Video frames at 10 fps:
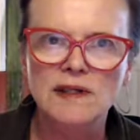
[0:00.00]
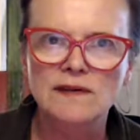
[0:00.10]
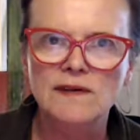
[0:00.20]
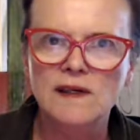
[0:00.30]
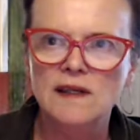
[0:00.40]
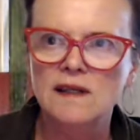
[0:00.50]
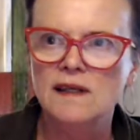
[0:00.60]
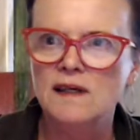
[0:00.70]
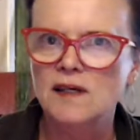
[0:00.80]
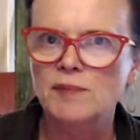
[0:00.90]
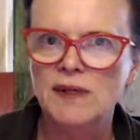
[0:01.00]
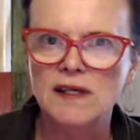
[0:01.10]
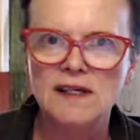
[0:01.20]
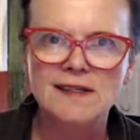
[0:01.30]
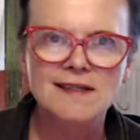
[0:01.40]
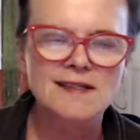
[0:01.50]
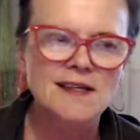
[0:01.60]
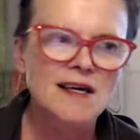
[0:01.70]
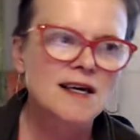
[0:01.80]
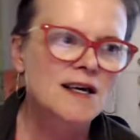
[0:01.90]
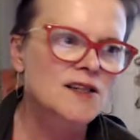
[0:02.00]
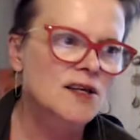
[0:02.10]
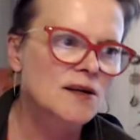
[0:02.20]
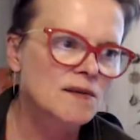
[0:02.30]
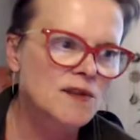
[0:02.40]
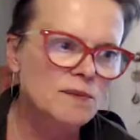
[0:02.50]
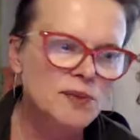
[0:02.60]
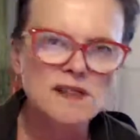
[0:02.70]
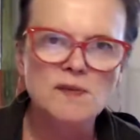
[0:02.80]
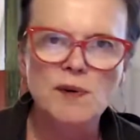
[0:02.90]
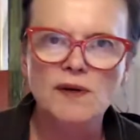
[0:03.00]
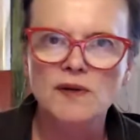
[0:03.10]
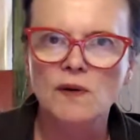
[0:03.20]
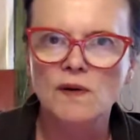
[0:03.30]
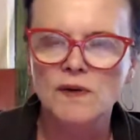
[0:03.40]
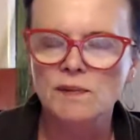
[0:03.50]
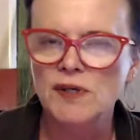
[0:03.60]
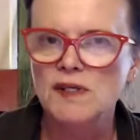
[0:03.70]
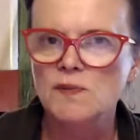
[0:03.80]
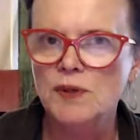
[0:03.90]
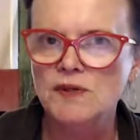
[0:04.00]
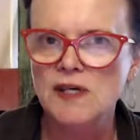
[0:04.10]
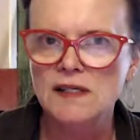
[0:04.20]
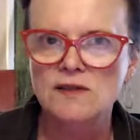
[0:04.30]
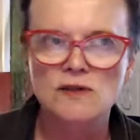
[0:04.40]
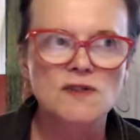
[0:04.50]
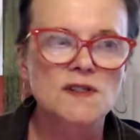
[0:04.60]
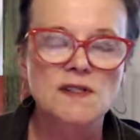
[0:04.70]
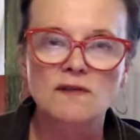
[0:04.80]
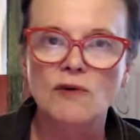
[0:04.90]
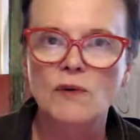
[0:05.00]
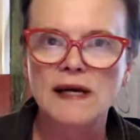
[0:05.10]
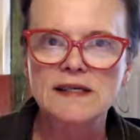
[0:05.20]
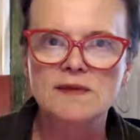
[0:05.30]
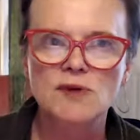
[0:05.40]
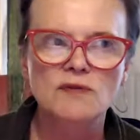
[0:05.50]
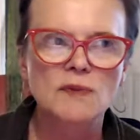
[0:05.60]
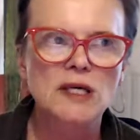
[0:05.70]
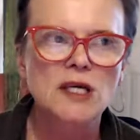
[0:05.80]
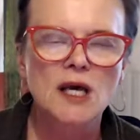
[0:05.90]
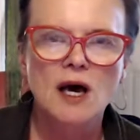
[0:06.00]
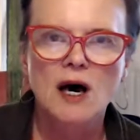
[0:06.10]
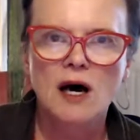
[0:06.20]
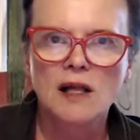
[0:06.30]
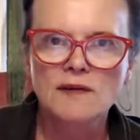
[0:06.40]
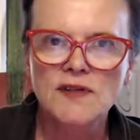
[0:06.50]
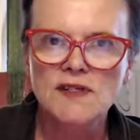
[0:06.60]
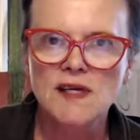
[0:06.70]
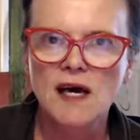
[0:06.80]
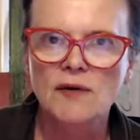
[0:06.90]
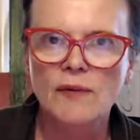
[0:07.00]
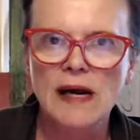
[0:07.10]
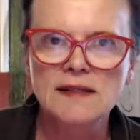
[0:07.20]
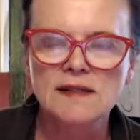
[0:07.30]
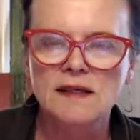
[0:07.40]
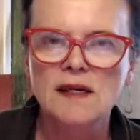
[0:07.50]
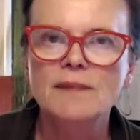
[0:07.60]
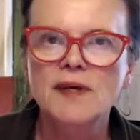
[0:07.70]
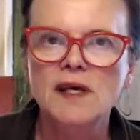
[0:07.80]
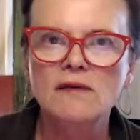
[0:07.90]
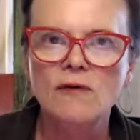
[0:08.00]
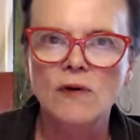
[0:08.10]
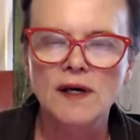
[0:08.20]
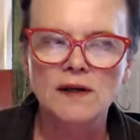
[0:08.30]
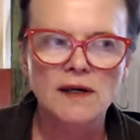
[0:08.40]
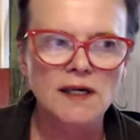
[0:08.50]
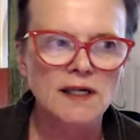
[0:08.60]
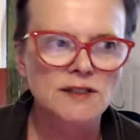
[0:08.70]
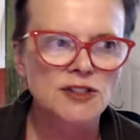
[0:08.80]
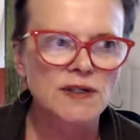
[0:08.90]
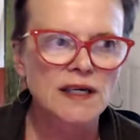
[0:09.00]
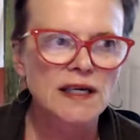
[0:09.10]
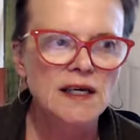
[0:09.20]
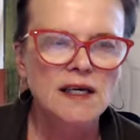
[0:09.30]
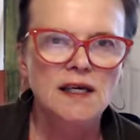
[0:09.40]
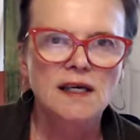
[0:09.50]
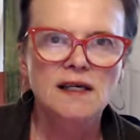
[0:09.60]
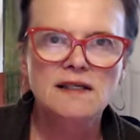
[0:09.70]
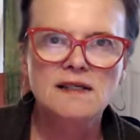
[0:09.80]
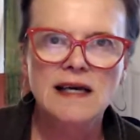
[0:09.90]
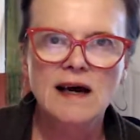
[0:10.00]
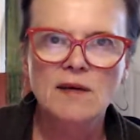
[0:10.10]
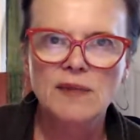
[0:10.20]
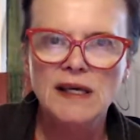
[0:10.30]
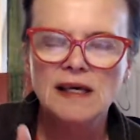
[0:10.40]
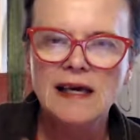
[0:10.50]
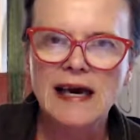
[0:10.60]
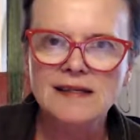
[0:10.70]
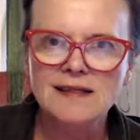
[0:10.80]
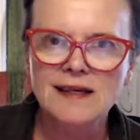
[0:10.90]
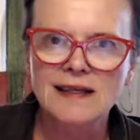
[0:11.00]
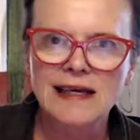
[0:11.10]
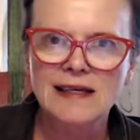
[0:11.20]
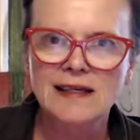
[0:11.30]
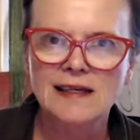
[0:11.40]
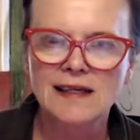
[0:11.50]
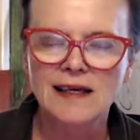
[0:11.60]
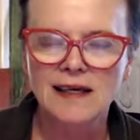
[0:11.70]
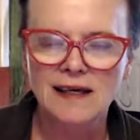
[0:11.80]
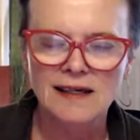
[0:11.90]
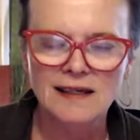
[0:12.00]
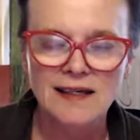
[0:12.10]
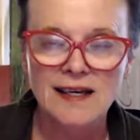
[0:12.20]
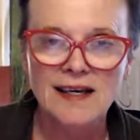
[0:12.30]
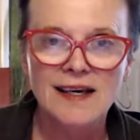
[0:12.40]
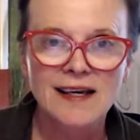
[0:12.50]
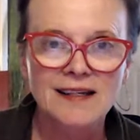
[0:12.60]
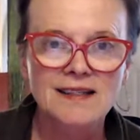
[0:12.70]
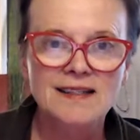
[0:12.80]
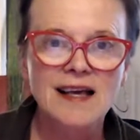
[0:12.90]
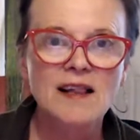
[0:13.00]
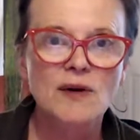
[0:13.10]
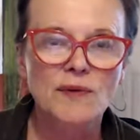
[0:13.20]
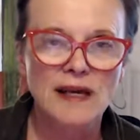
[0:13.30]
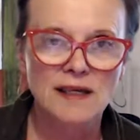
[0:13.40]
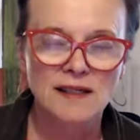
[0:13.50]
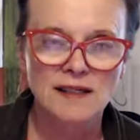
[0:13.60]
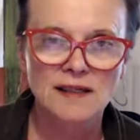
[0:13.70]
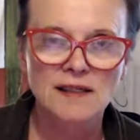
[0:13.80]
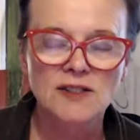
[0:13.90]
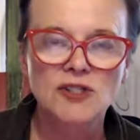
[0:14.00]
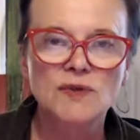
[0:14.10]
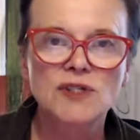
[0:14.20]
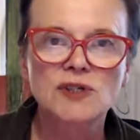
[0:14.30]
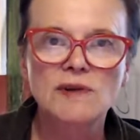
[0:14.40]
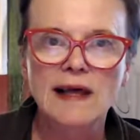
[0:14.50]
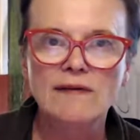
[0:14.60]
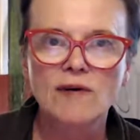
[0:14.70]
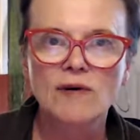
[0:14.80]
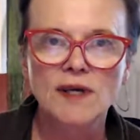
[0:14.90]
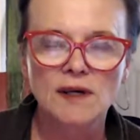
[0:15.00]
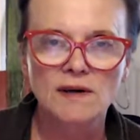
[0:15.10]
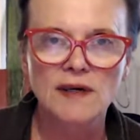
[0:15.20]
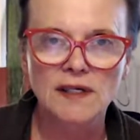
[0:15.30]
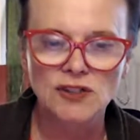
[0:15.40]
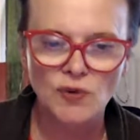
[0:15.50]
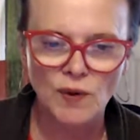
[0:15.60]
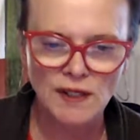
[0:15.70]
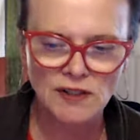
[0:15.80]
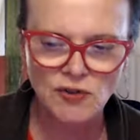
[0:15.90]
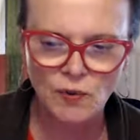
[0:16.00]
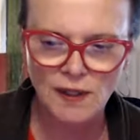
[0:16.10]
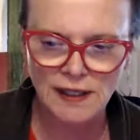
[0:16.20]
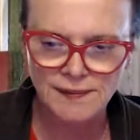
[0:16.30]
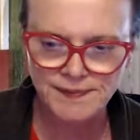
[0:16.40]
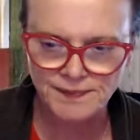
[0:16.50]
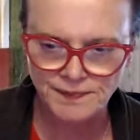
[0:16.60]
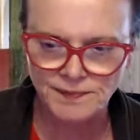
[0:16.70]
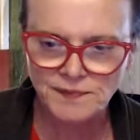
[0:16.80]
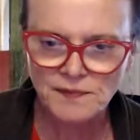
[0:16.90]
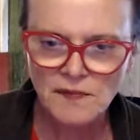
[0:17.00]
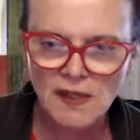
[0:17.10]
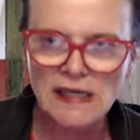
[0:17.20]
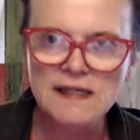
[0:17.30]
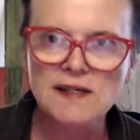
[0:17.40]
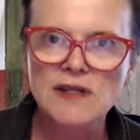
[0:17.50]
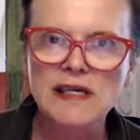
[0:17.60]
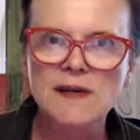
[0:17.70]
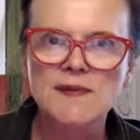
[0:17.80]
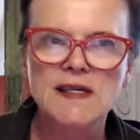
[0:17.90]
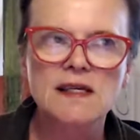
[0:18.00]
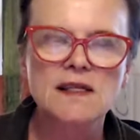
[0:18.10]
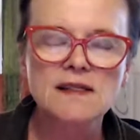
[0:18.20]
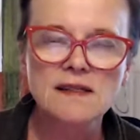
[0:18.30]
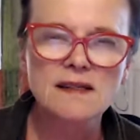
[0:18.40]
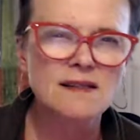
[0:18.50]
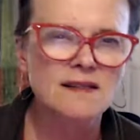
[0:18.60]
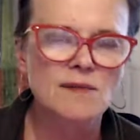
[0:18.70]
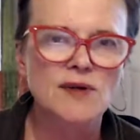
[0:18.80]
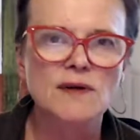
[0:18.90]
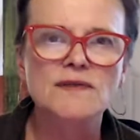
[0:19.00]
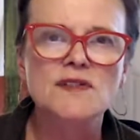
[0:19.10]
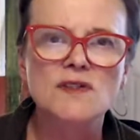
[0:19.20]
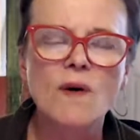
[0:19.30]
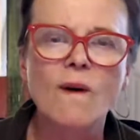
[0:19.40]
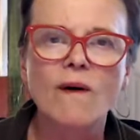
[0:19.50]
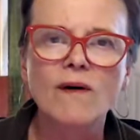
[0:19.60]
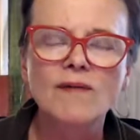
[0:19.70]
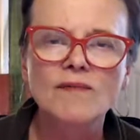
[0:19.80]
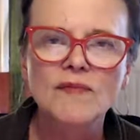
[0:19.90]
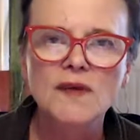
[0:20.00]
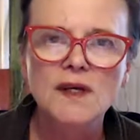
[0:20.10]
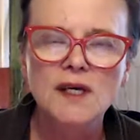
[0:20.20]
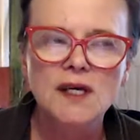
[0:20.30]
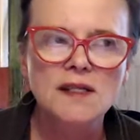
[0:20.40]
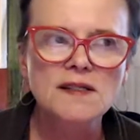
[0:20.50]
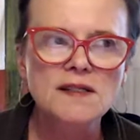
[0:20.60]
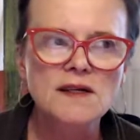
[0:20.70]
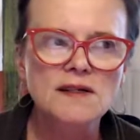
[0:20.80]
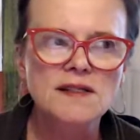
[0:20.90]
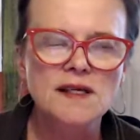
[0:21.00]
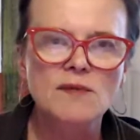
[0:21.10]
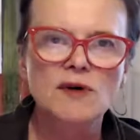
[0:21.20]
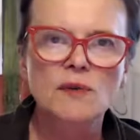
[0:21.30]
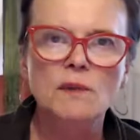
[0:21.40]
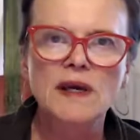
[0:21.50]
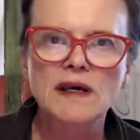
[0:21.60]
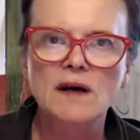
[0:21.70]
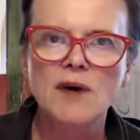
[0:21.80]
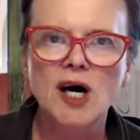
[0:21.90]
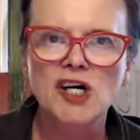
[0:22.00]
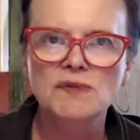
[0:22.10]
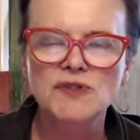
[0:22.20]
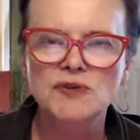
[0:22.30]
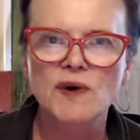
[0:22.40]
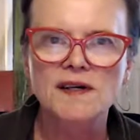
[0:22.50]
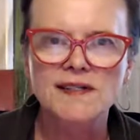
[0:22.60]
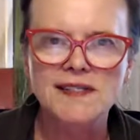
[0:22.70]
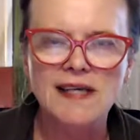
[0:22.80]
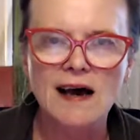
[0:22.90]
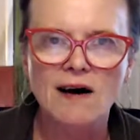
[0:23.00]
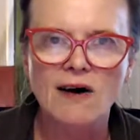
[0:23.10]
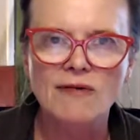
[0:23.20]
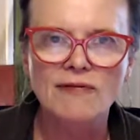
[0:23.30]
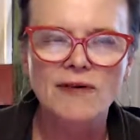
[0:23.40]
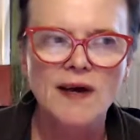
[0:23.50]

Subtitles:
living, the hippies, the peace protesters, the civil rights movement, all of this unrest and upheaval in our country is now being escalated and accelerated to a new level here in 2020. And so they keep saying this is the summer of soul. This is our summer when we come home to ourself